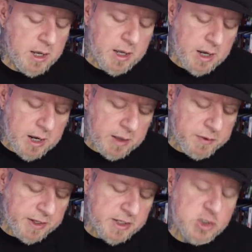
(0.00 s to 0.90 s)
That
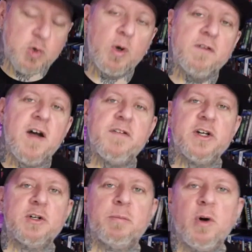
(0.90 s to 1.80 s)
gets 25
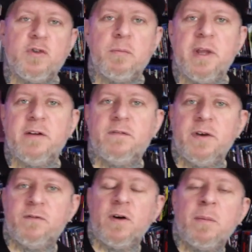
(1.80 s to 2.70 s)
extra points from being
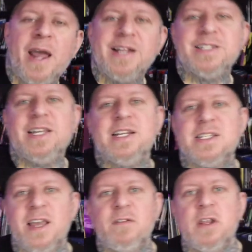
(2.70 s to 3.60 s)
from
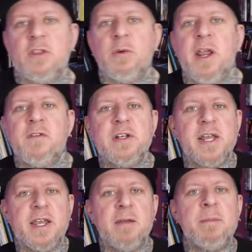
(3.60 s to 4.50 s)
1973. Every
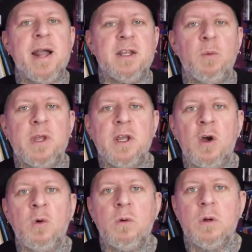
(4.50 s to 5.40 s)
decade back that we
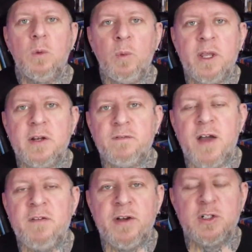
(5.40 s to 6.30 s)
go, we get
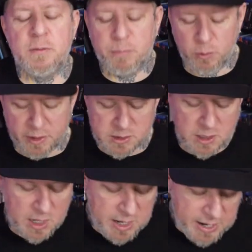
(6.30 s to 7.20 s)
5 extra points.
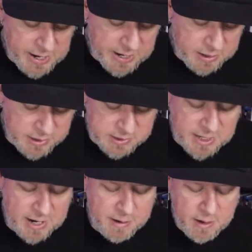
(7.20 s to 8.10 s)
And it's
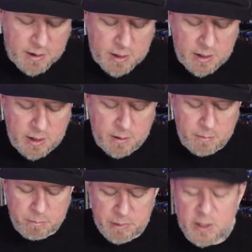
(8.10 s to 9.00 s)
got
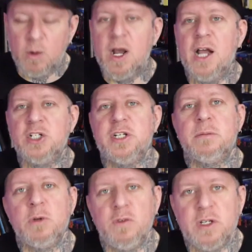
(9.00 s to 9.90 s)
Miko Kaji in the
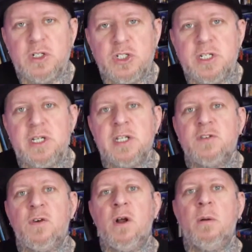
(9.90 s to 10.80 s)
movie. She is
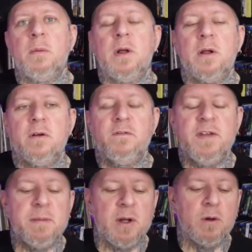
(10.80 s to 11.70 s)
from
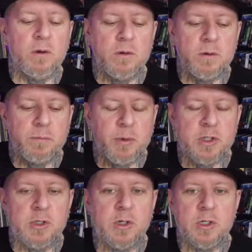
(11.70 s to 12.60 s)
Female
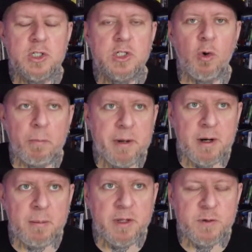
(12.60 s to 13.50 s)
Prisoner Scorpion,
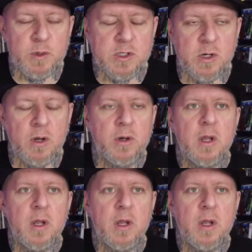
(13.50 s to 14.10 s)
I believe is what it's called.